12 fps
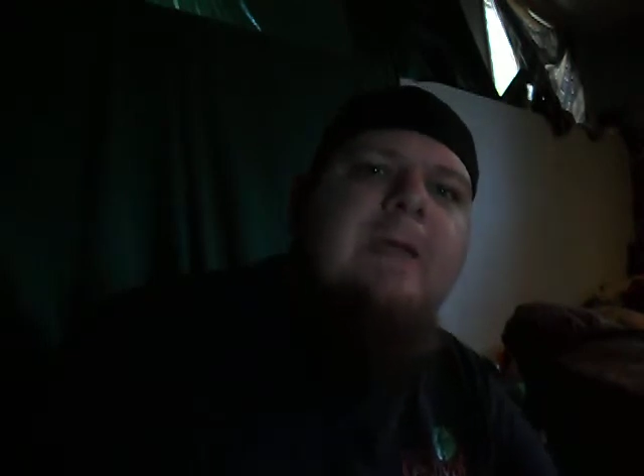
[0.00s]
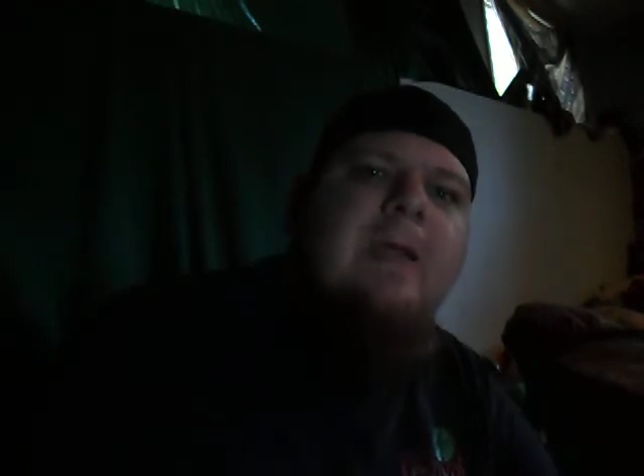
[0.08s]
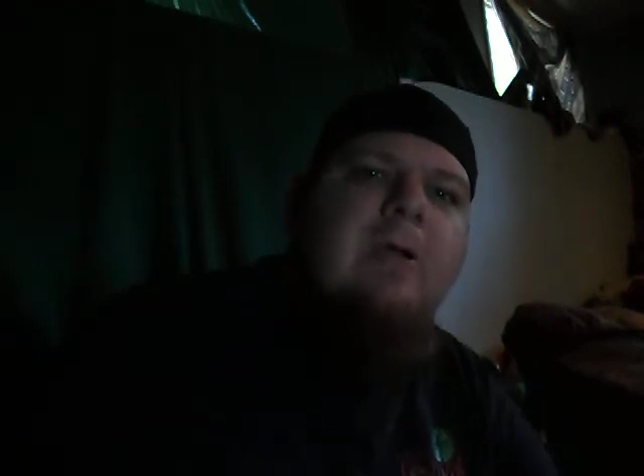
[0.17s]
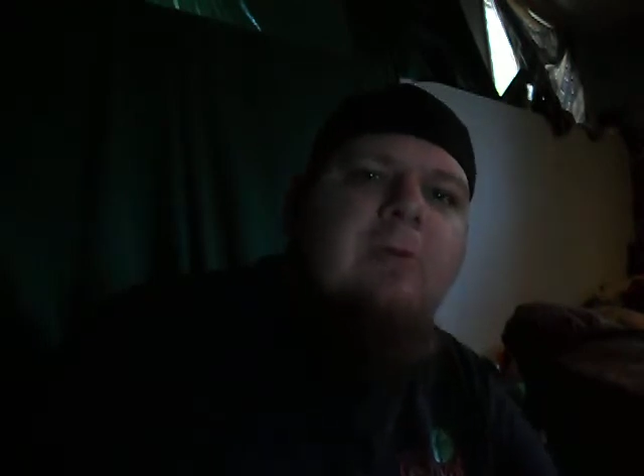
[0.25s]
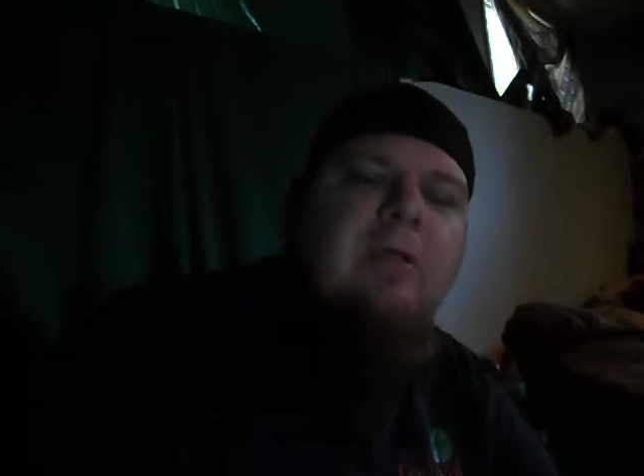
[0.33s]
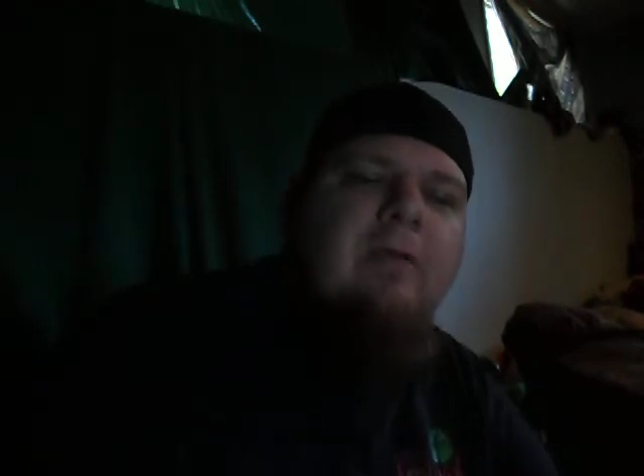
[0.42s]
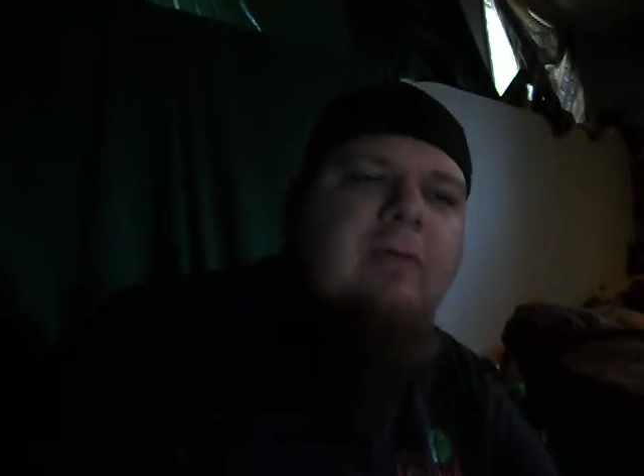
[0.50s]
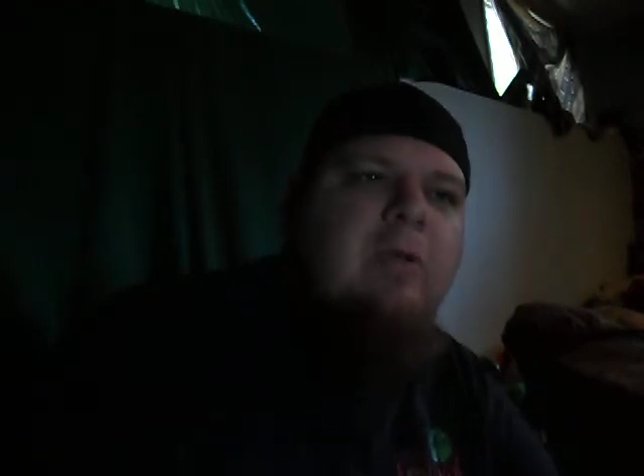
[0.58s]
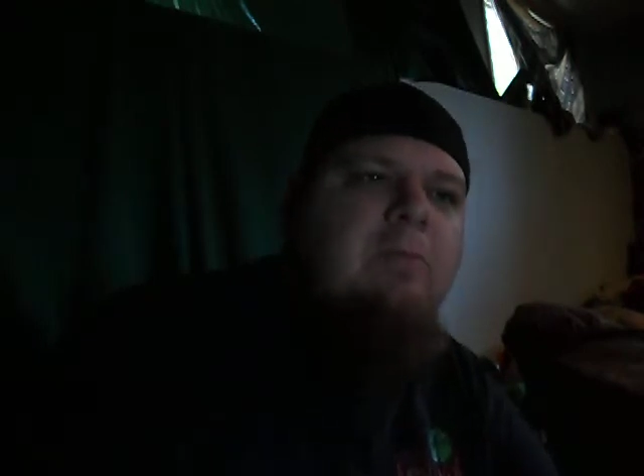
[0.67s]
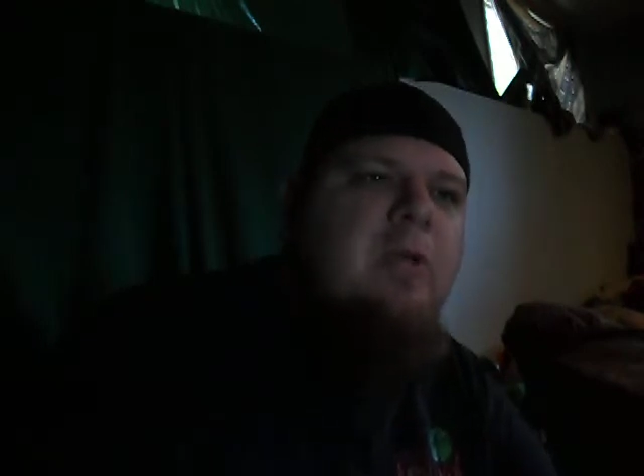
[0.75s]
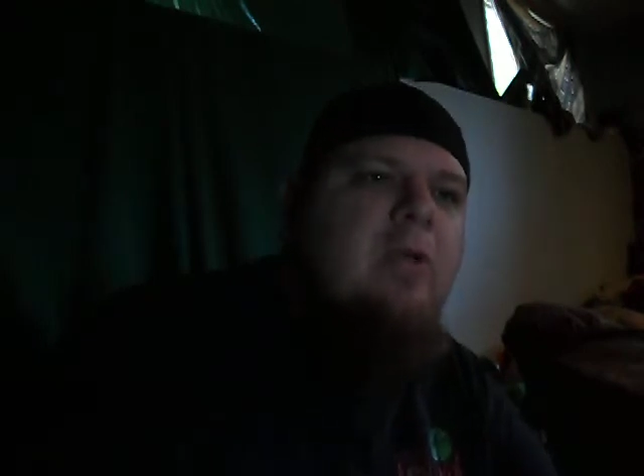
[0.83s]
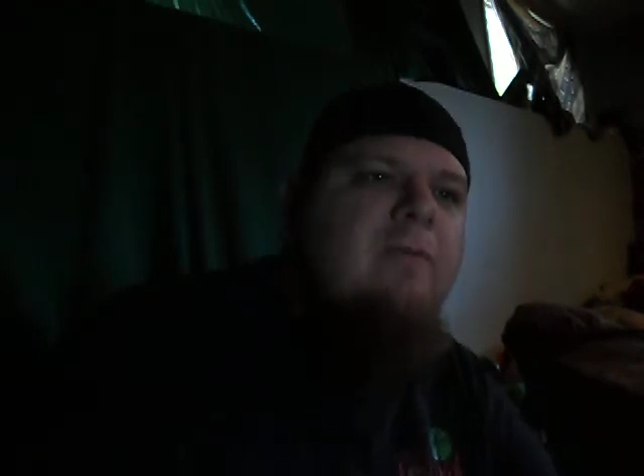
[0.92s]
We live in a
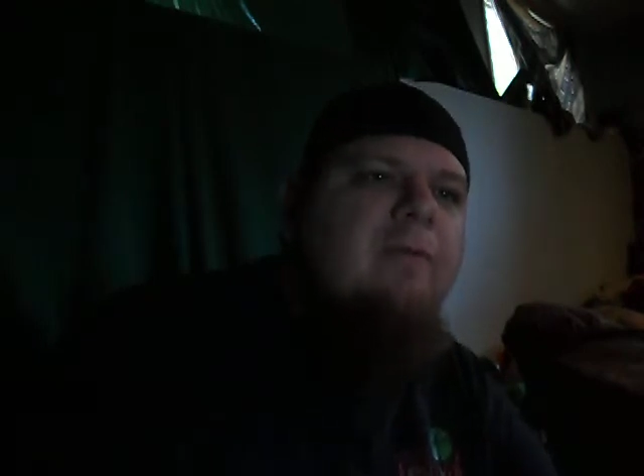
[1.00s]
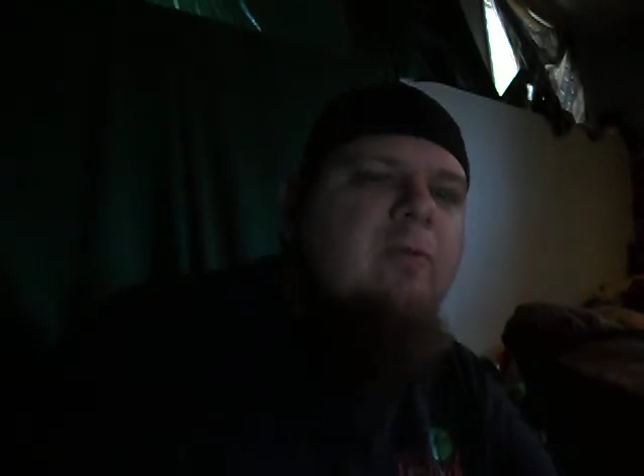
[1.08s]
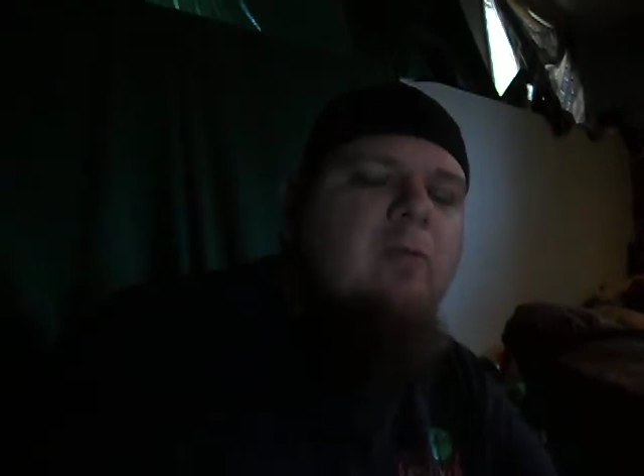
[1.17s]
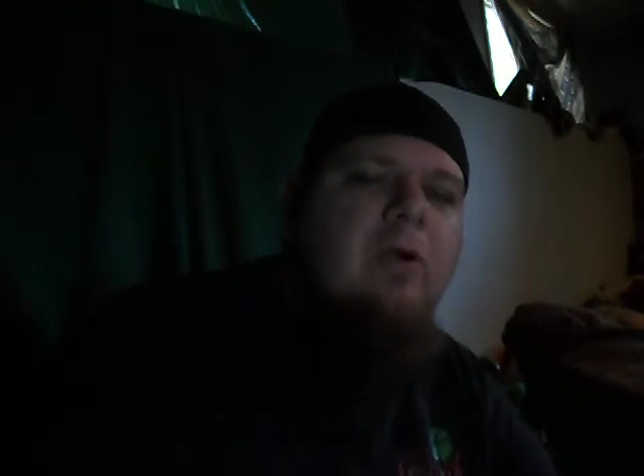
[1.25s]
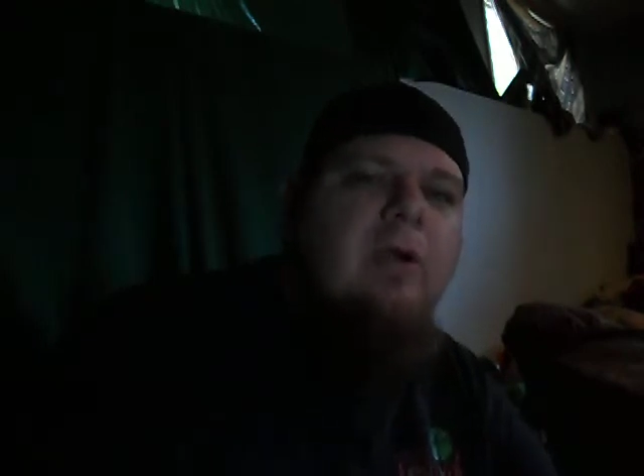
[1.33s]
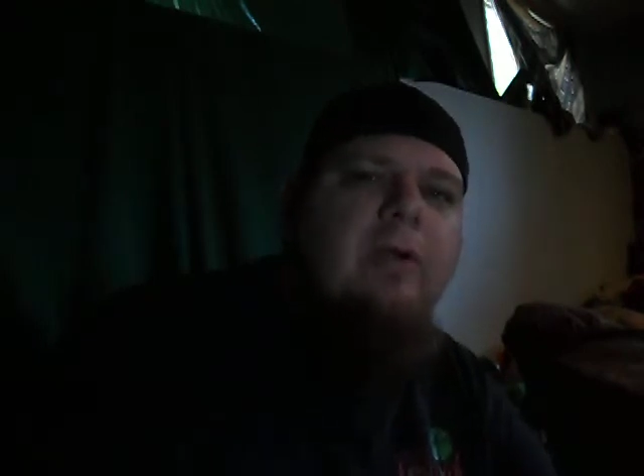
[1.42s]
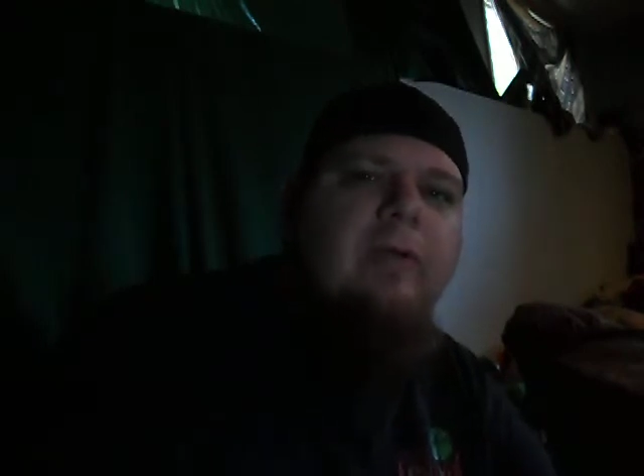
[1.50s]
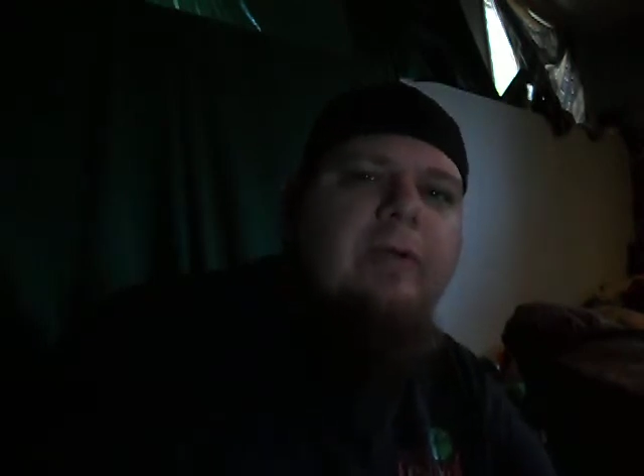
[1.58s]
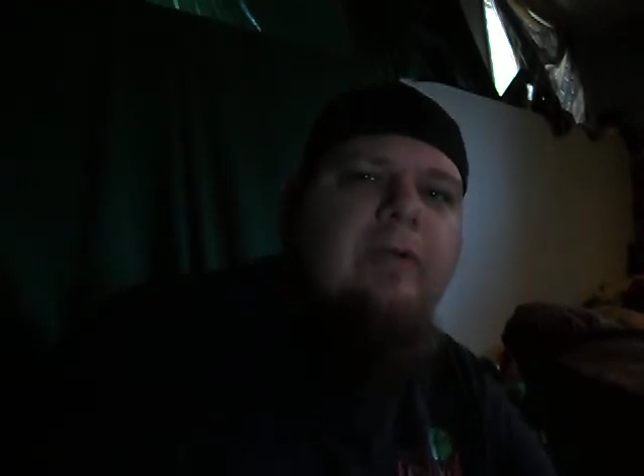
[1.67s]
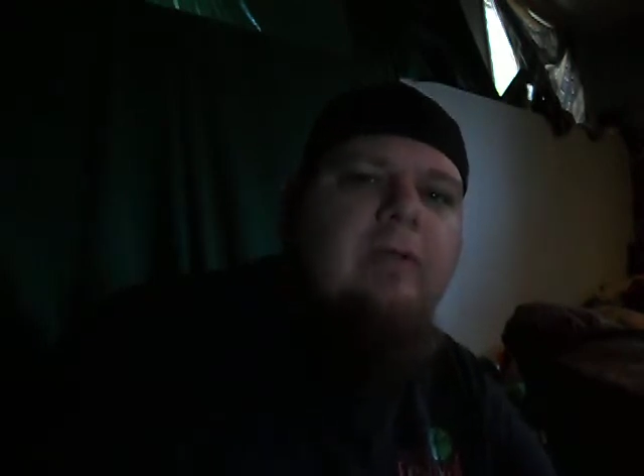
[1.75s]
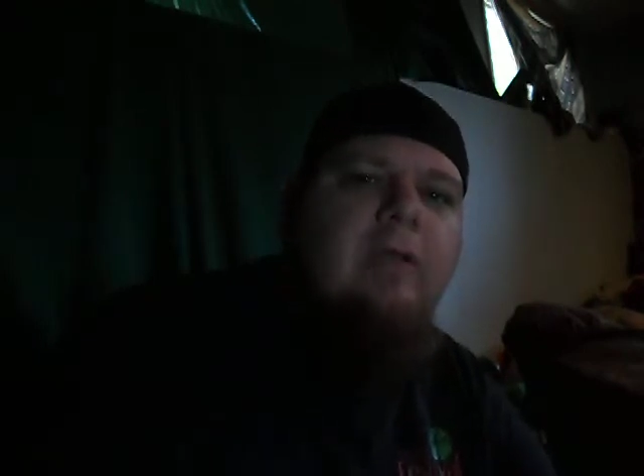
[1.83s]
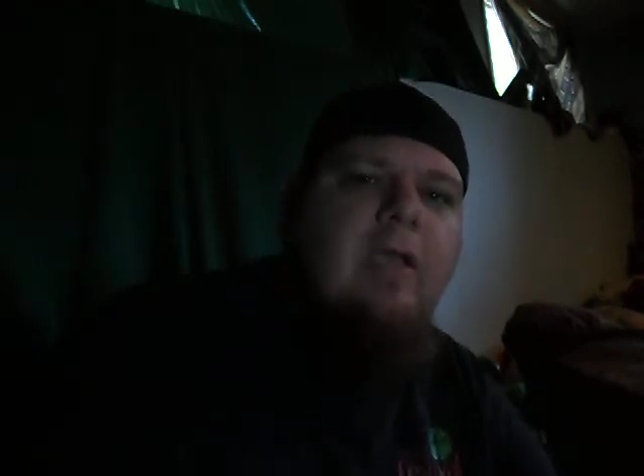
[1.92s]
beautiful world,
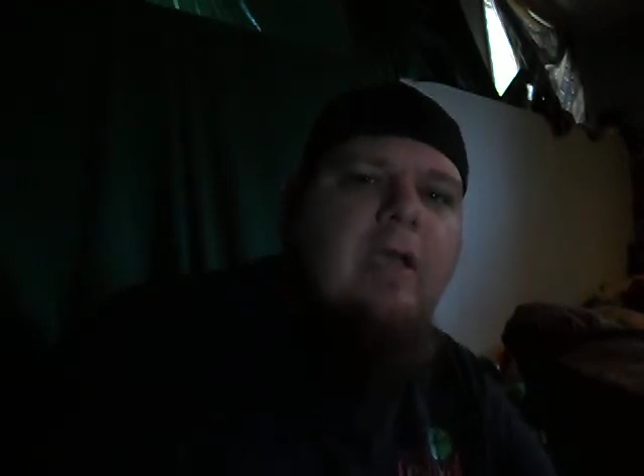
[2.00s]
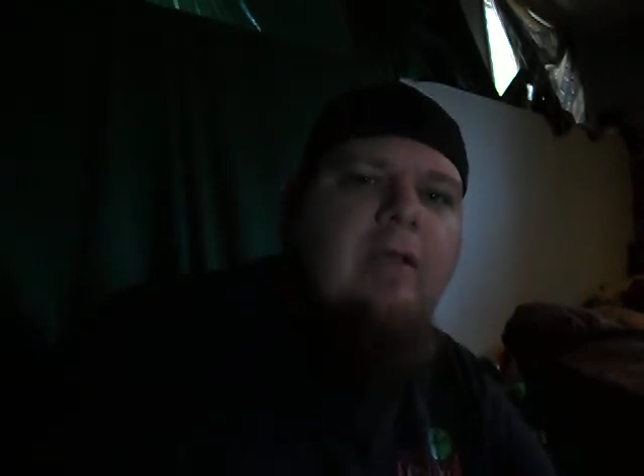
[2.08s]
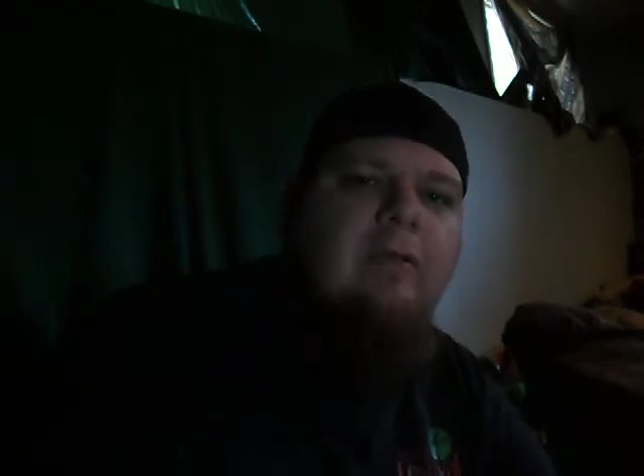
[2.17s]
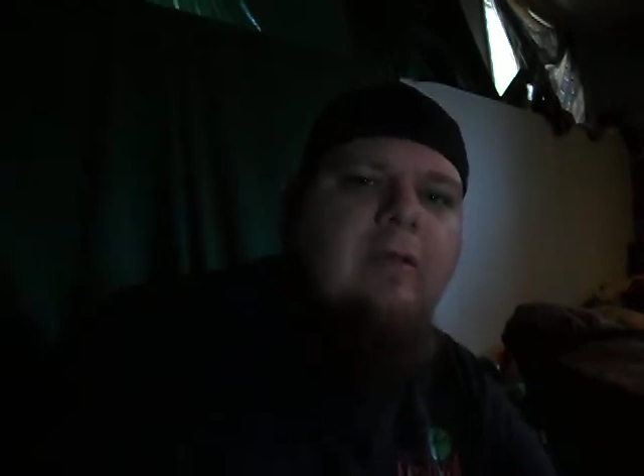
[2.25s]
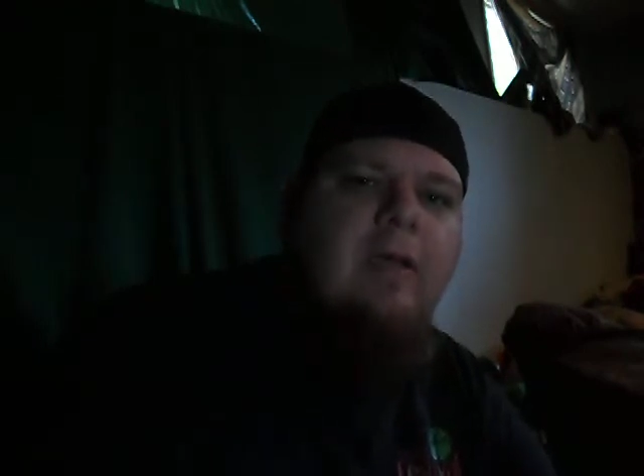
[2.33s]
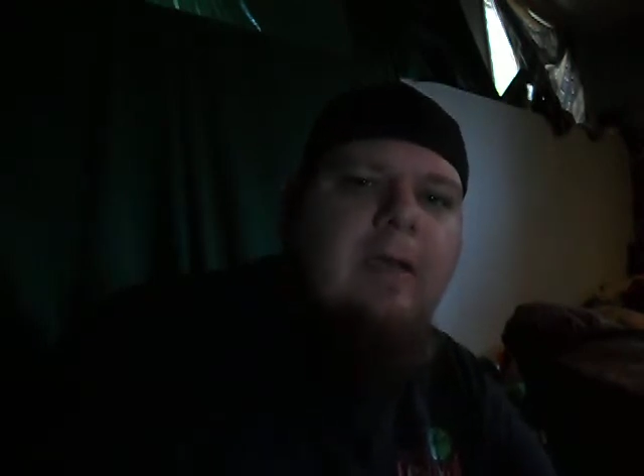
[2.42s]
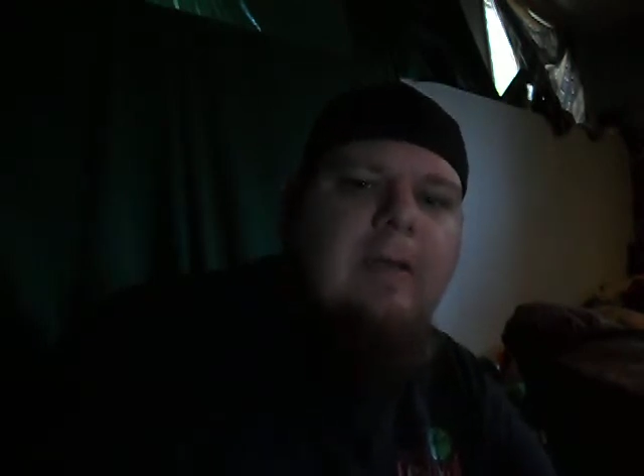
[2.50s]
and